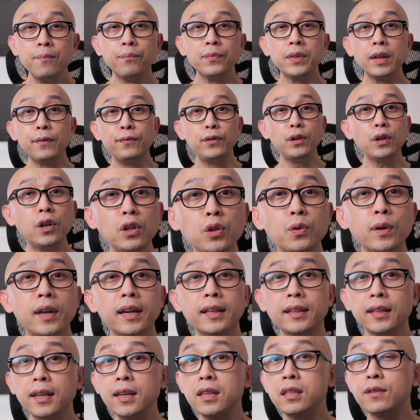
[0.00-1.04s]
If you can do it at
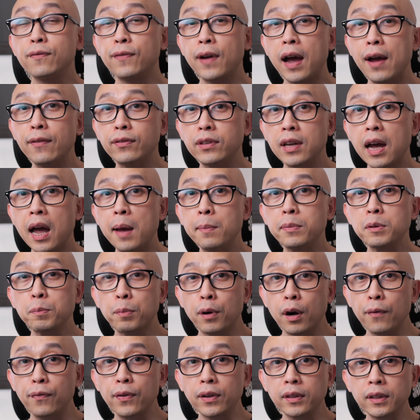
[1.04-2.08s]
least 5 times
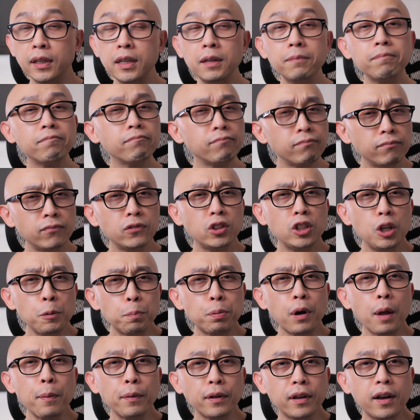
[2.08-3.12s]
perfectly, you
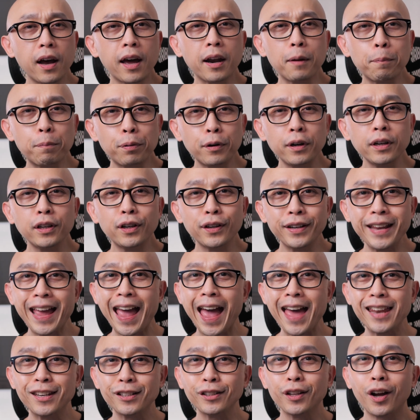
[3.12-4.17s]
probably got a pretty good
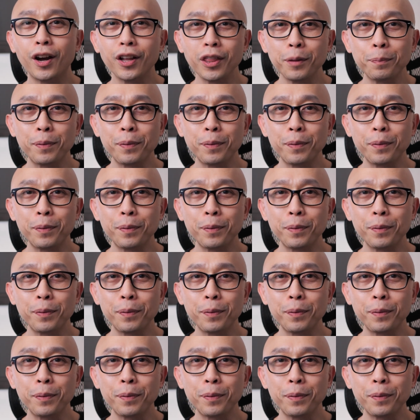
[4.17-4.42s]
handle on the